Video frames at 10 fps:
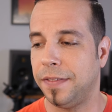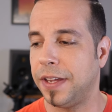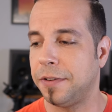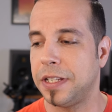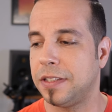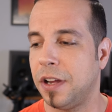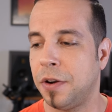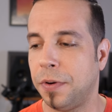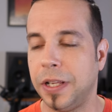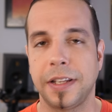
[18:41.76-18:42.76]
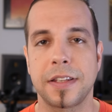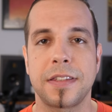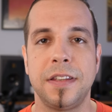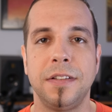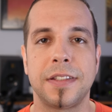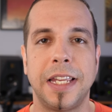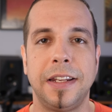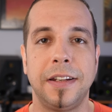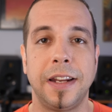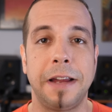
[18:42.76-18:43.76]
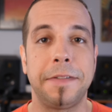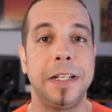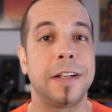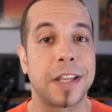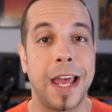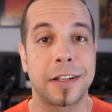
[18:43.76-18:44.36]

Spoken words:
there was no real excuse. They didn't have any